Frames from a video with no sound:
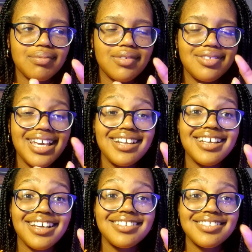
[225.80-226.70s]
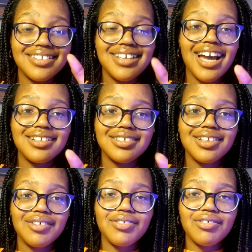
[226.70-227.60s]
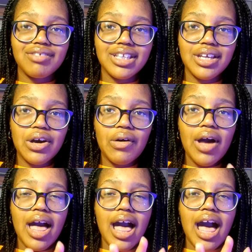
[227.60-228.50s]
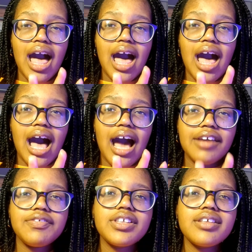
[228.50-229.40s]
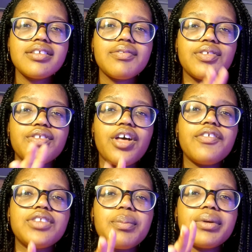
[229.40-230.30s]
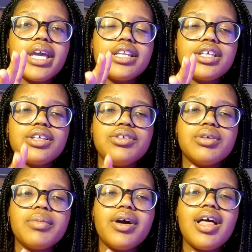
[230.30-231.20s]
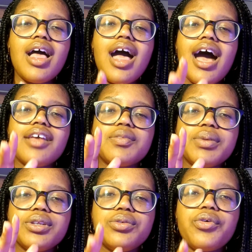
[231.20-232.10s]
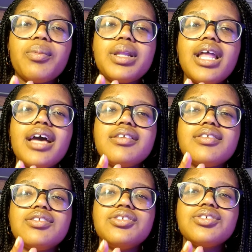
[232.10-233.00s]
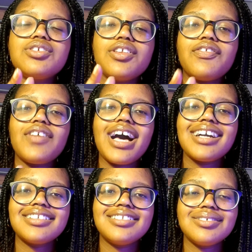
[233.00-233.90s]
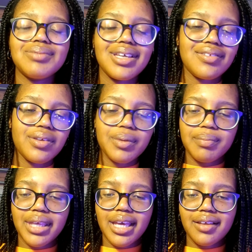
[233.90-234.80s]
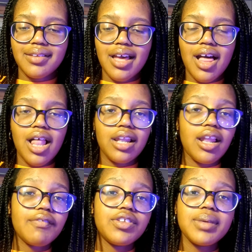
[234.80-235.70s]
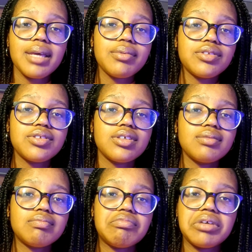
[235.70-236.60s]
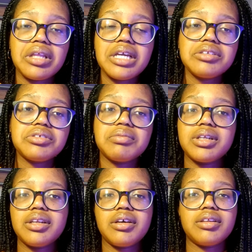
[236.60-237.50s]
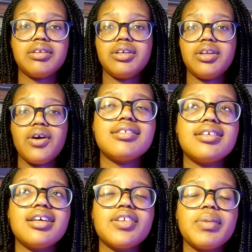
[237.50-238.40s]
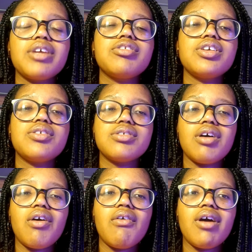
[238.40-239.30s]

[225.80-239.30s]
Stating the title of the video, I feel as if self-deprecating humor has been normalized due to the fact we as human beings love to be able to relate to one another, especially so